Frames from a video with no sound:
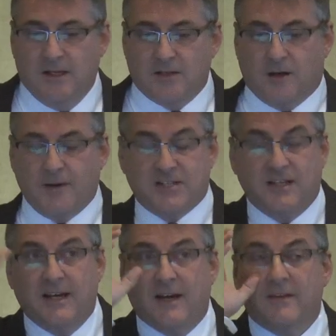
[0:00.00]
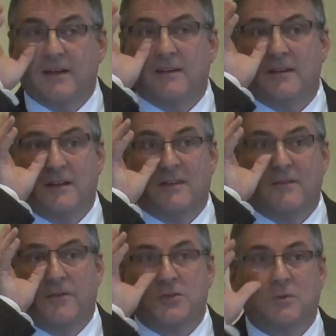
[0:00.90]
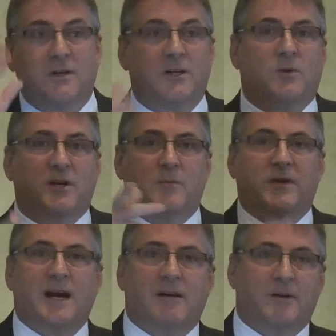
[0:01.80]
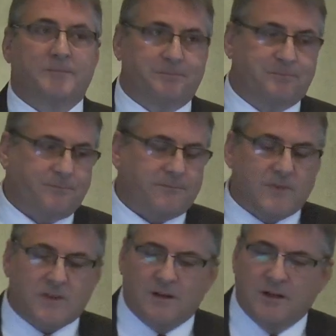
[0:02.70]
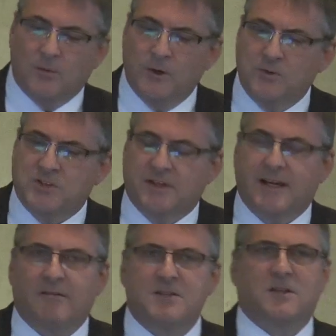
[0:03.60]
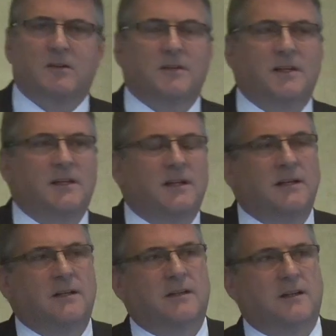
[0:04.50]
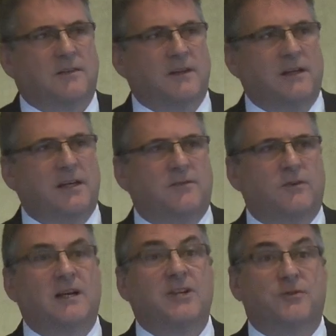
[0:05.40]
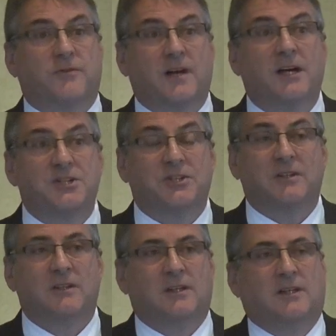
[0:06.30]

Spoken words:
So I'm actually now the official lead, working with Gary Wilson. Gary's got the lead for electrification